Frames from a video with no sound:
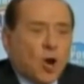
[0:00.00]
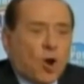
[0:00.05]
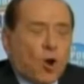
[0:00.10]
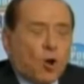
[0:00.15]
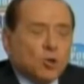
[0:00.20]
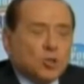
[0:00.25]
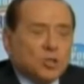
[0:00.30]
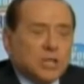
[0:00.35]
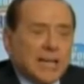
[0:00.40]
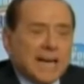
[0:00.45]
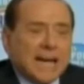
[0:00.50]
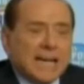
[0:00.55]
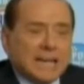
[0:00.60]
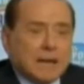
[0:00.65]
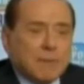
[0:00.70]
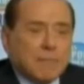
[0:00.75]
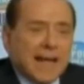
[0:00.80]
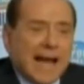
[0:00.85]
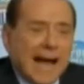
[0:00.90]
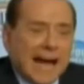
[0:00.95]
plagued
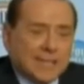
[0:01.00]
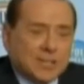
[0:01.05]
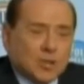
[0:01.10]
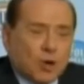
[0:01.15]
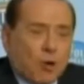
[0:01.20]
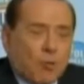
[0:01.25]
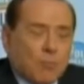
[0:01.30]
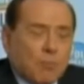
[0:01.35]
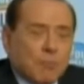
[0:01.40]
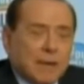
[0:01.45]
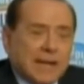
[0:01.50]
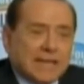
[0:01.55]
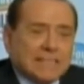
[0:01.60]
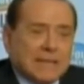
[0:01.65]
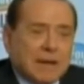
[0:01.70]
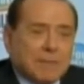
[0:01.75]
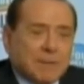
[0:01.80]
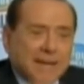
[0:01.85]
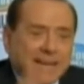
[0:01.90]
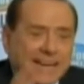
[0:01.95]
by scandals.
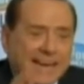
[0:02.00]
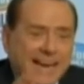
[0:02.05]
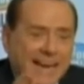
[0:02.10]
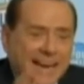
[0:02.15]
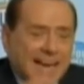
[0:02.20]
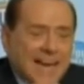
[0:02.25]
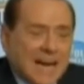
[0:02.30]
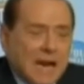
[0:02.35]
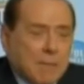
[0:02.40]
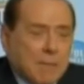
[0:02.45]
We're going to